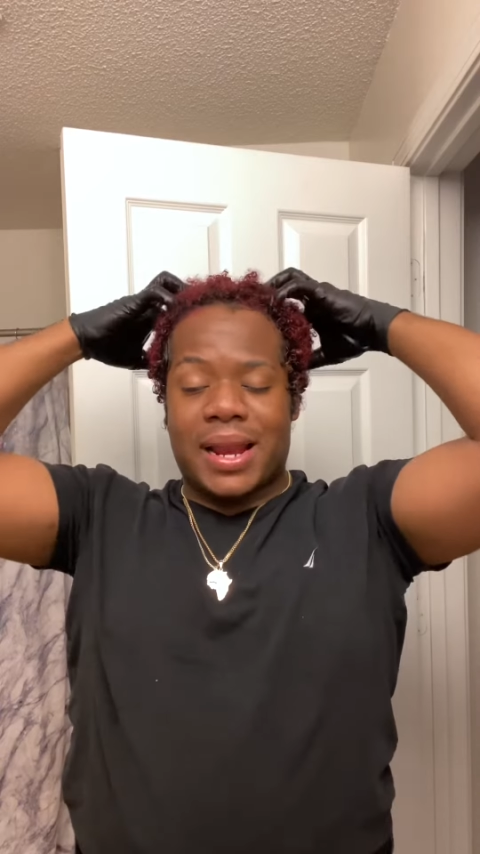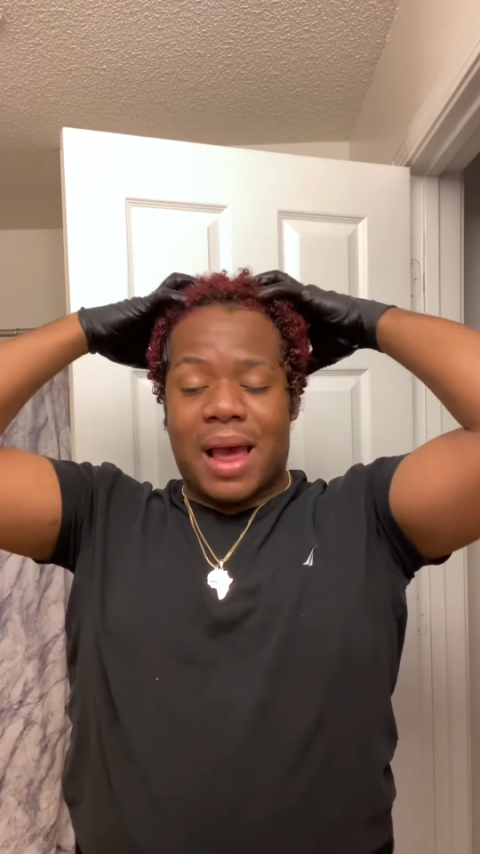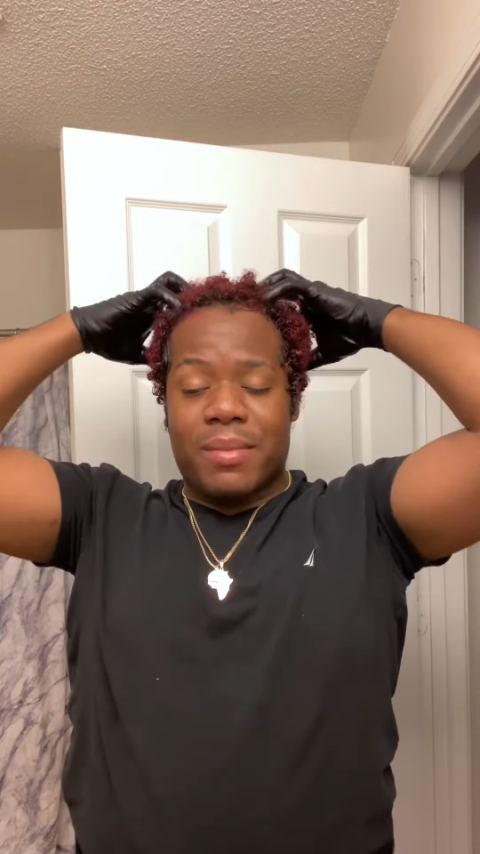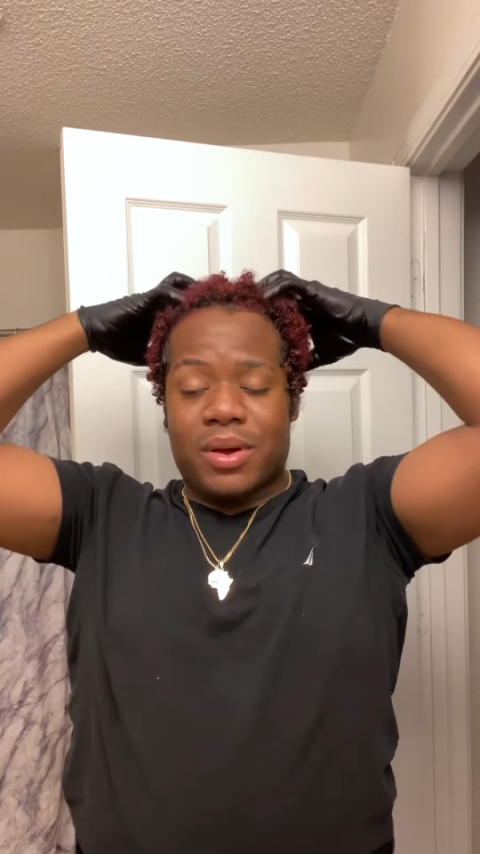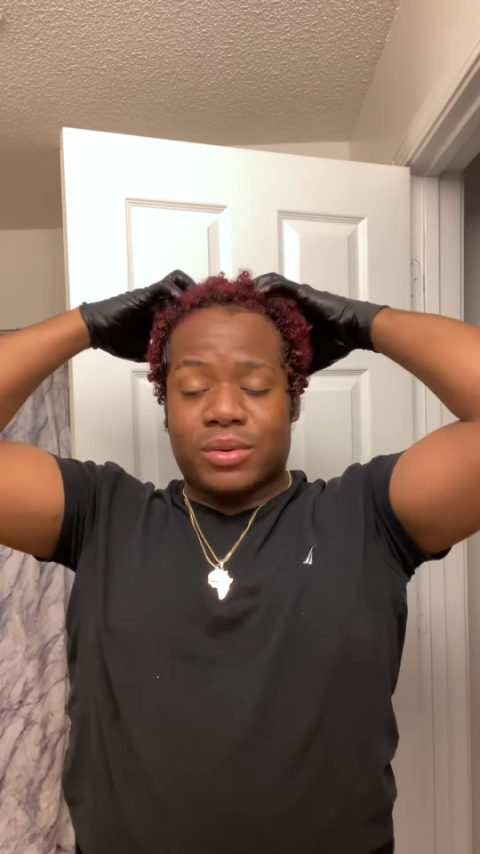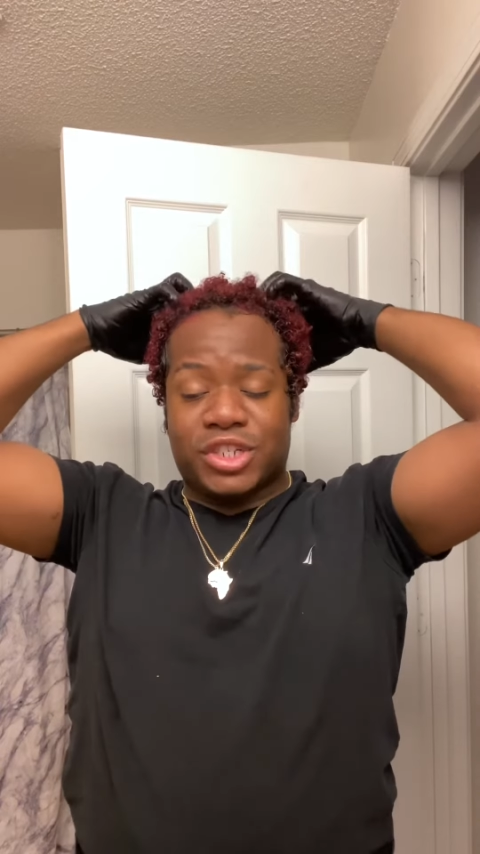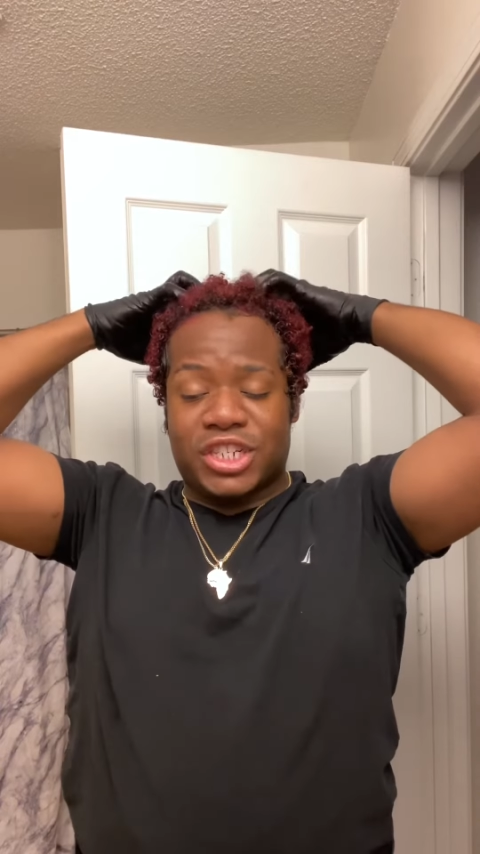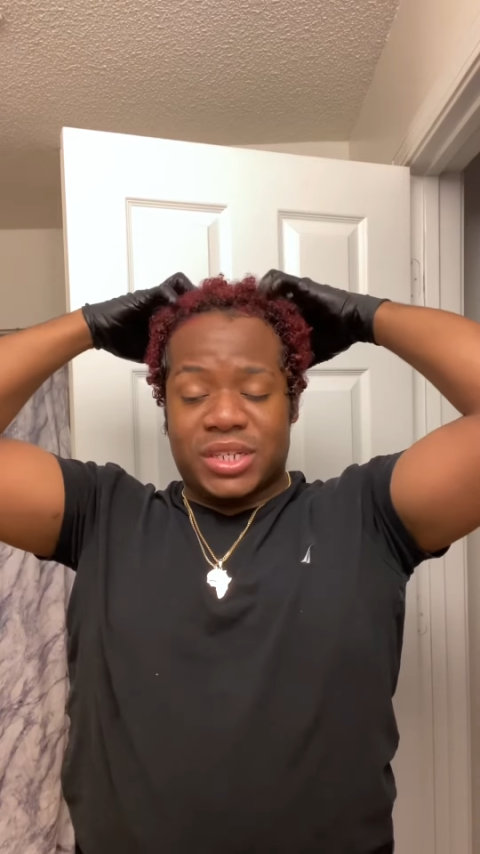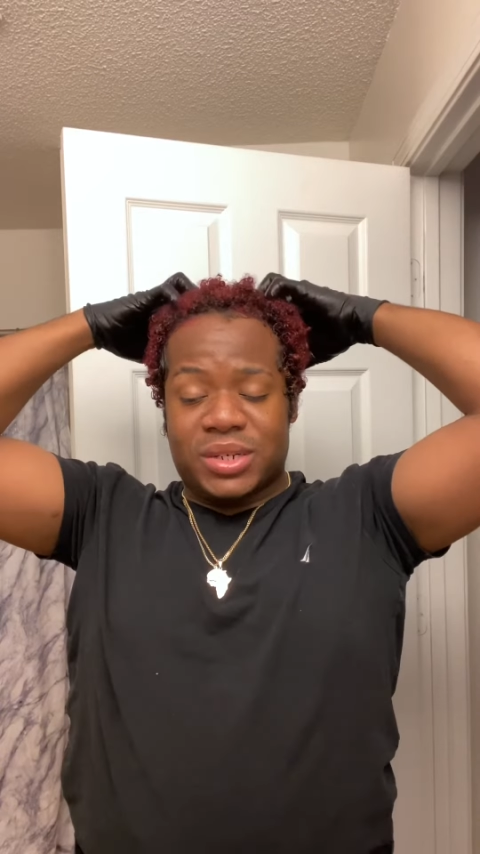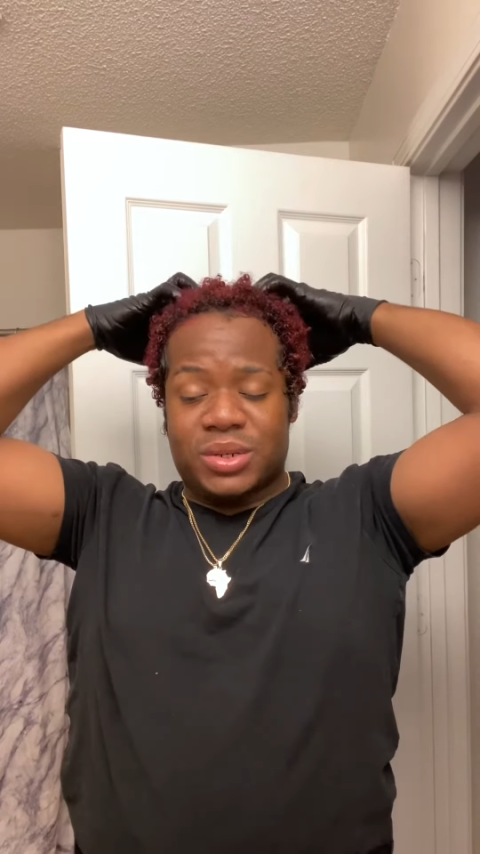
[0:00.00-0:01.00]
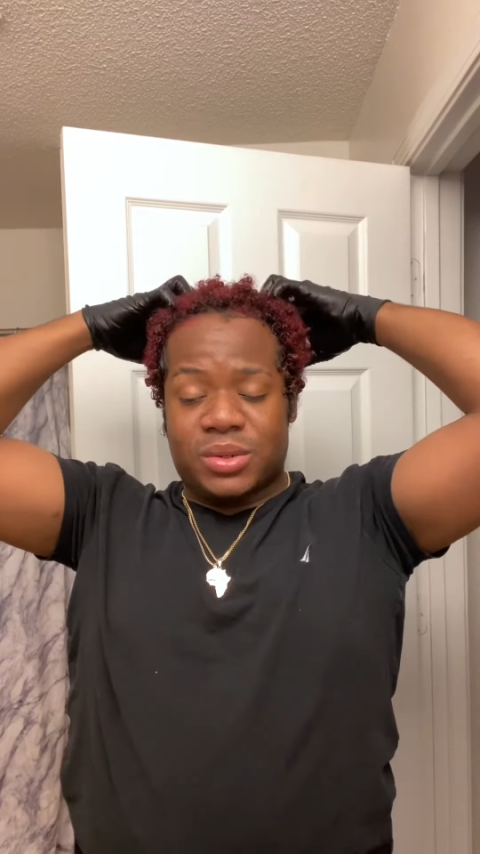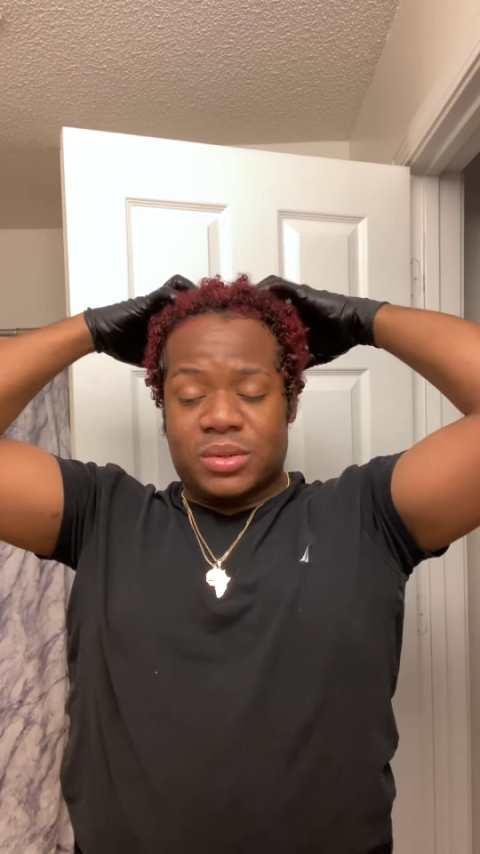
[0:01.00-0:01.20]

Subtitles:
I'm gonna go chill,